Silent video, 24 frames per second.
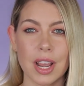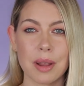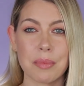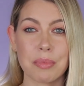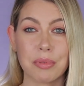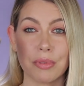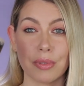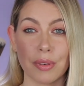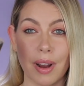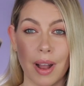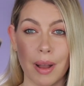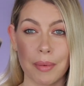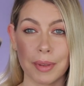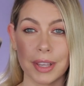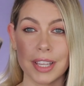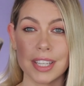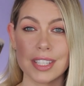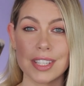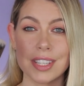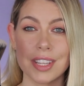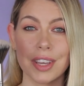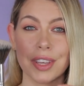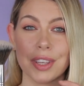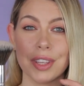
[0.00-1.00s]
I
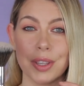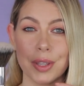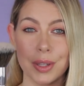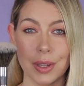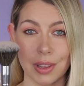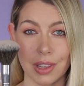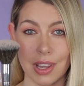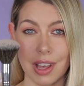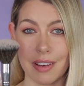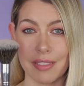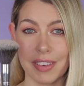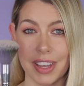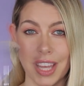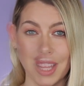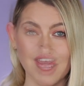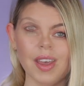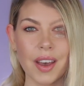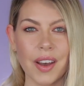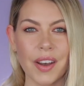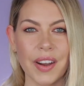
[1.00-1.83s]
promise you'll love it.